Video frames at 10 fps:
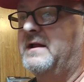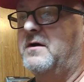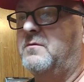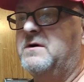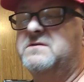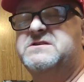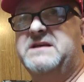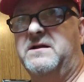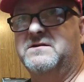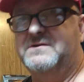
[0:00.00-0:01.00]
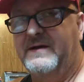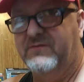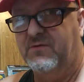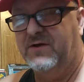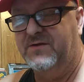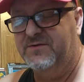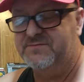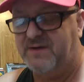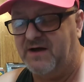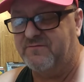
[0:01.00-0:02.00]
You know, well, sell to everyone who
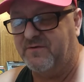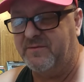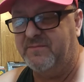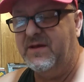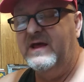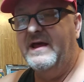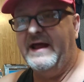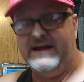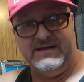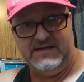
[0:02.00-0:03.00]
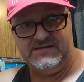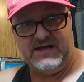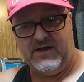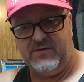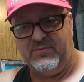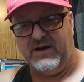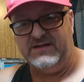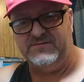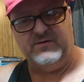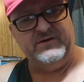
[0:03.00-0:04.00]
has bought from him at a discounted
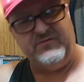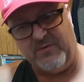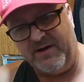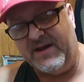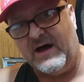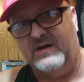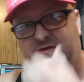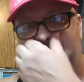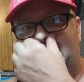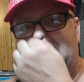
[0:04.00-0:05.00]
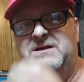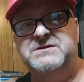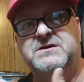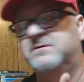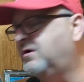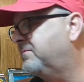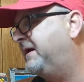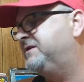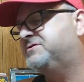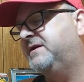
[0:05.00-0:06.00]
price of only twenty dollars. So go to
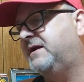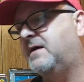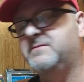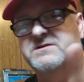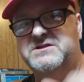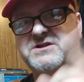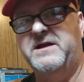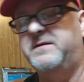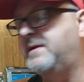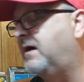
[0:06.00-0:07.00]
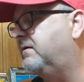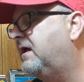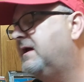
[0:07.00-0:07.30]
Mainstream Comics and check him out.